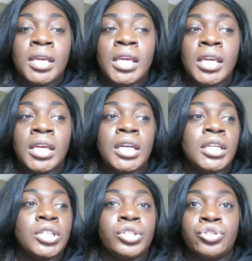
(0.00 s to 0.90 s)
He
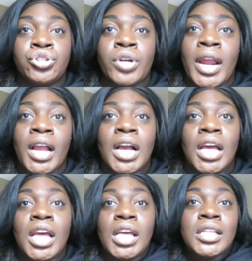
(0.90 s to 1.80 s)
drank
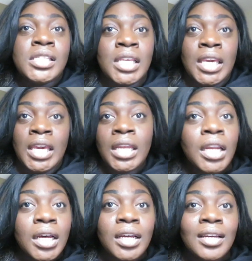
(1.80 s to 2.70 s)

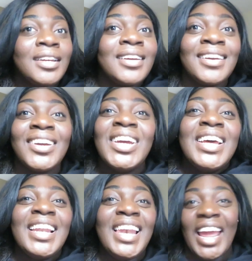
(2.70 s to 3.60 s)
tequila
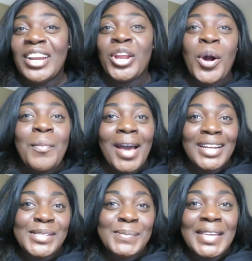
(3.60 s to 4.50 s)
like
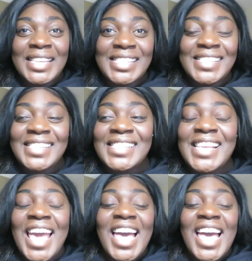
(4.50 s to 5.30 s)
nobody's business.